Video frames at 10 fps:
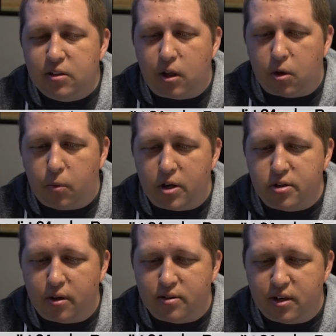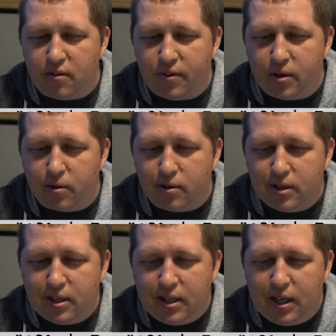Another question on center fielder.
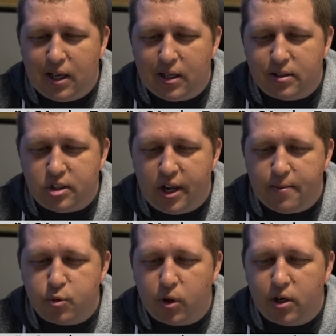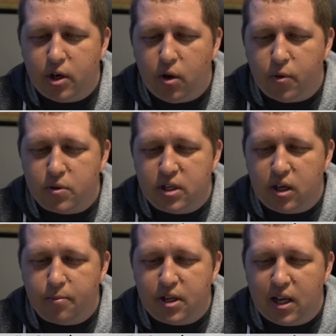James wanted to know if there was an
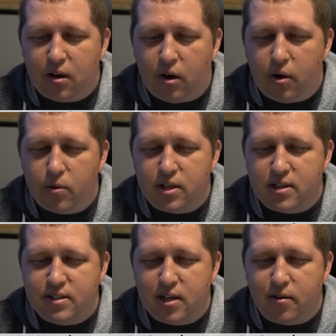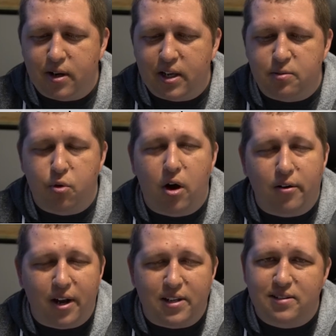update on Jose Siri, his
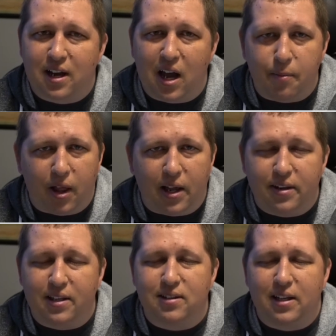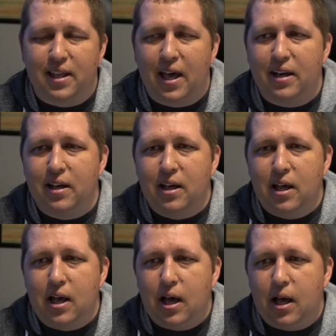progress, timeline, things like that.
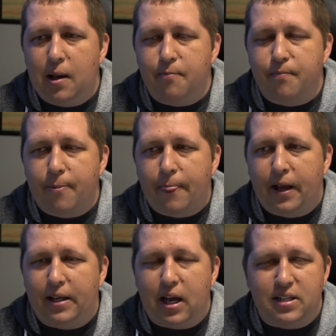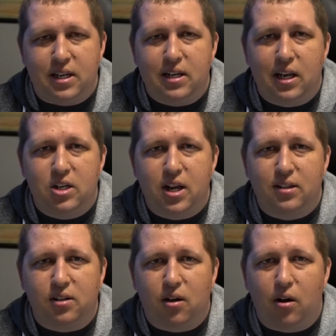I didn't get a
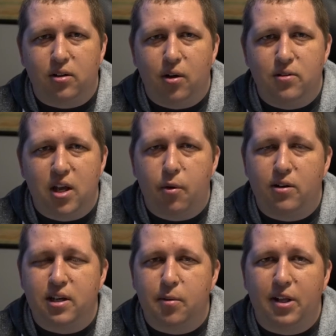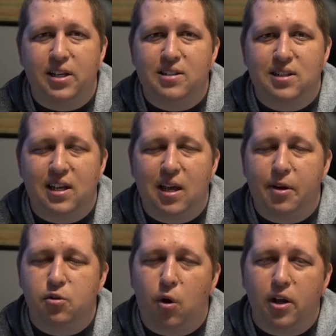chance to talk to Jose while I was out there, but I did see him,
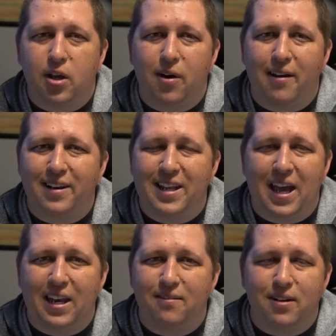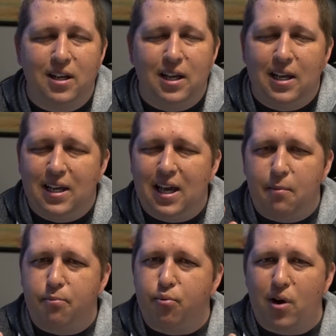and he was walking around, and he had
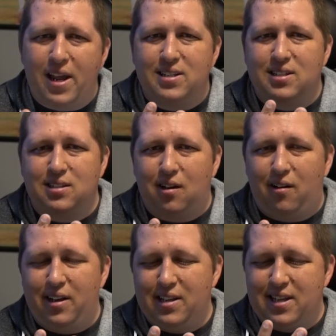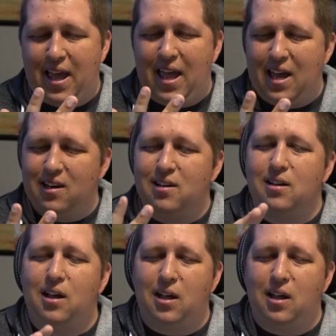a brace on his hand,